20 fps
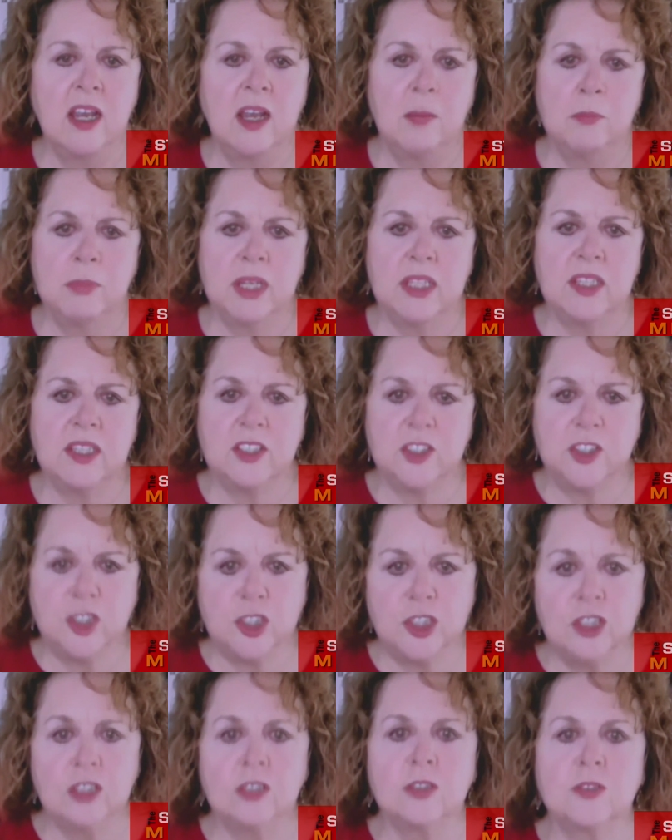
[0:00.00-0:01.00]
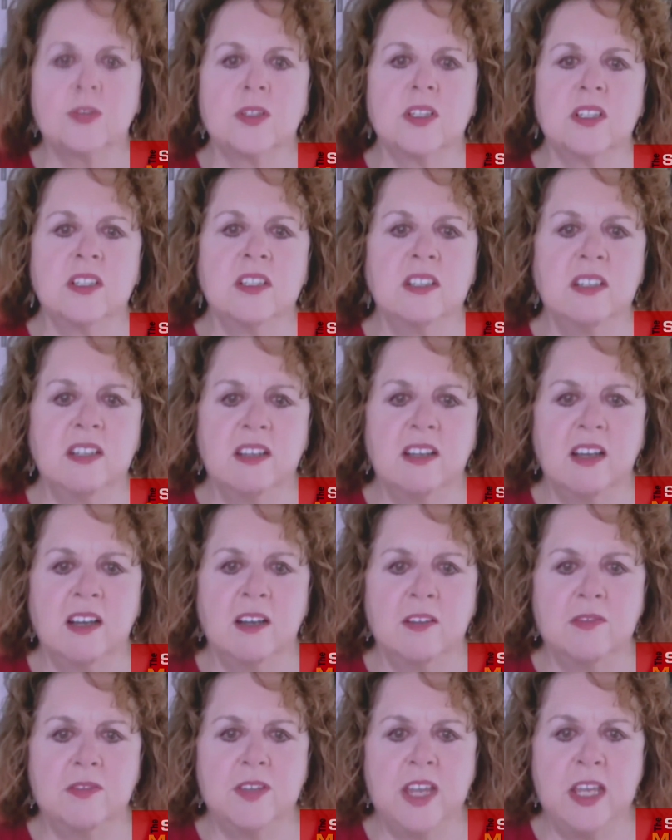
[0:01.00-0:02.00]
but the children
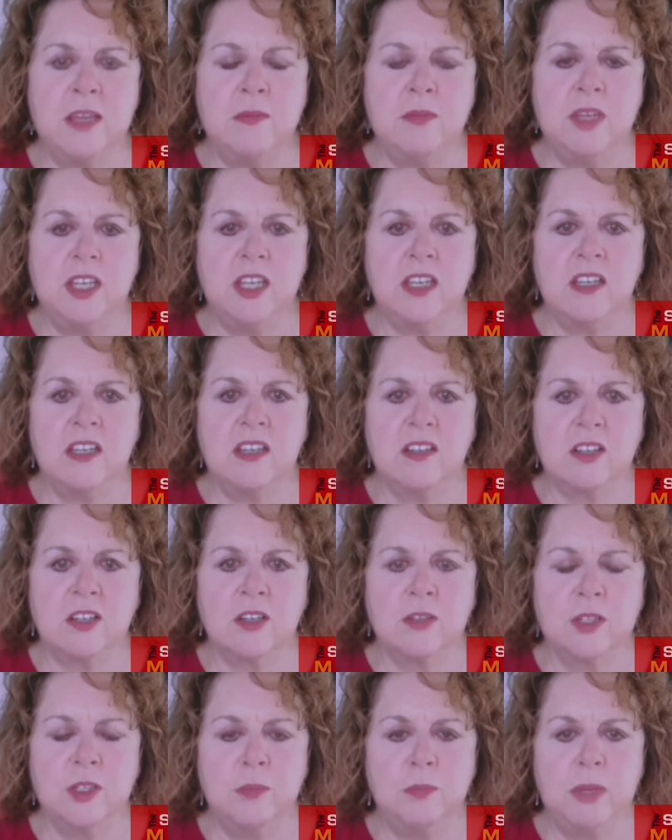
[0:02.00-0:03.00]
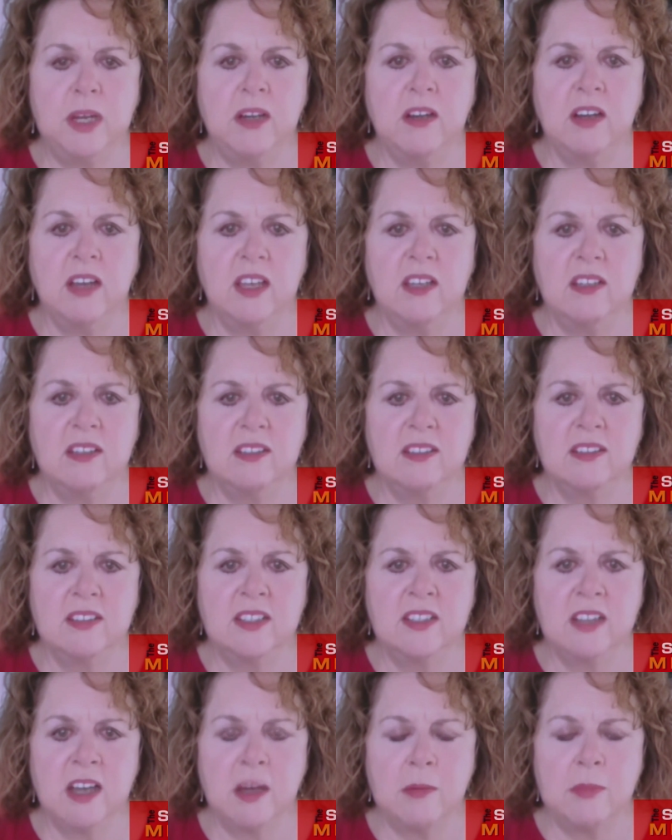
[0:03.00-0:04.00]
of Amy Coney Barrett, the
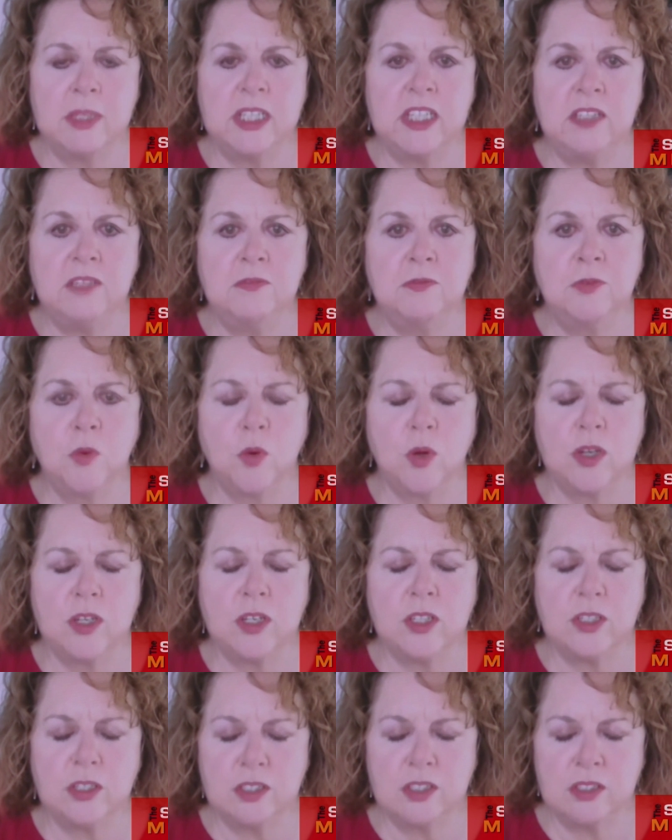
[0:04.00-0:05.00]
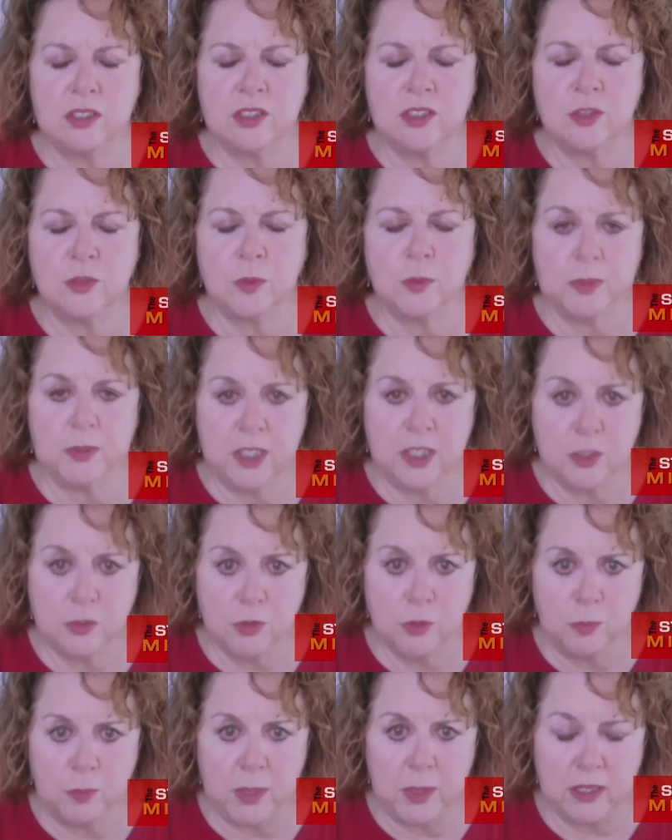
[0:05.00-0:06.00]
nominee for to replace
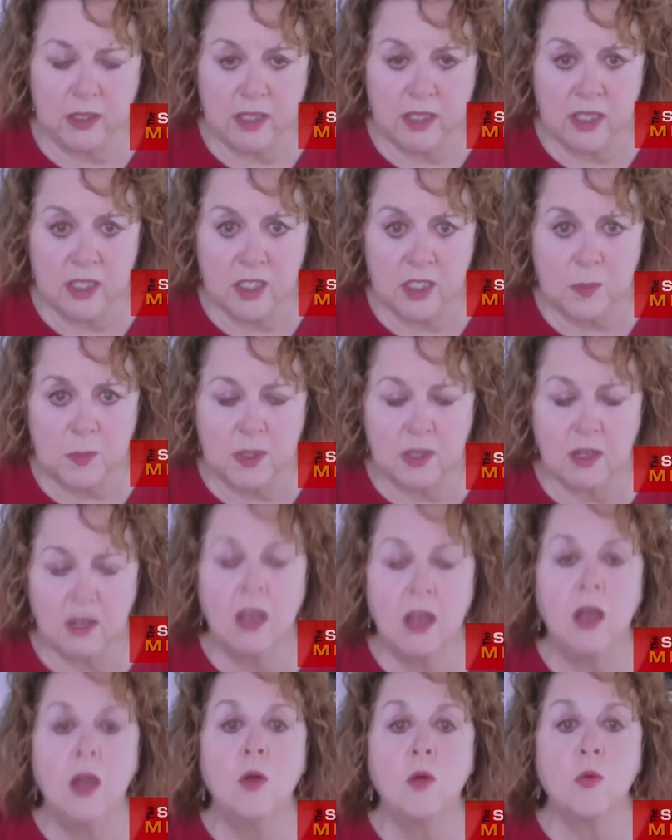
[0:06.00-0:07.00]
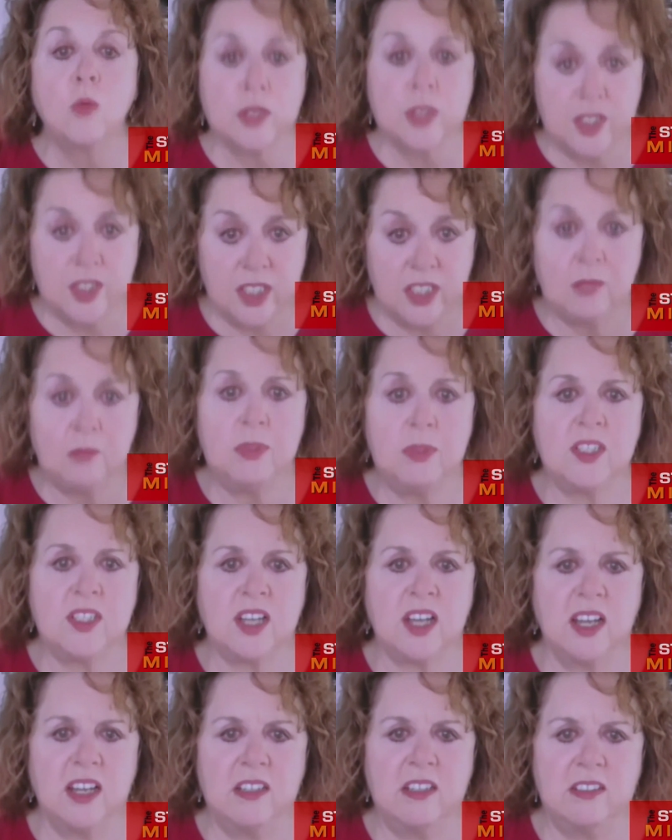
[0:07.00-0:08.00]
Ruth Bader Ginsburg, were seated
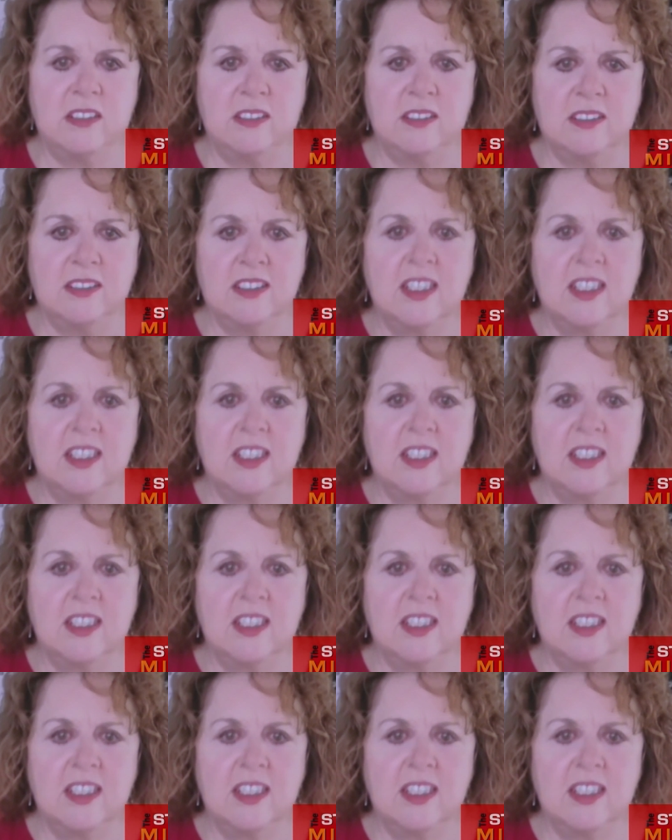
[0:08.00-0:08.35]
beside her.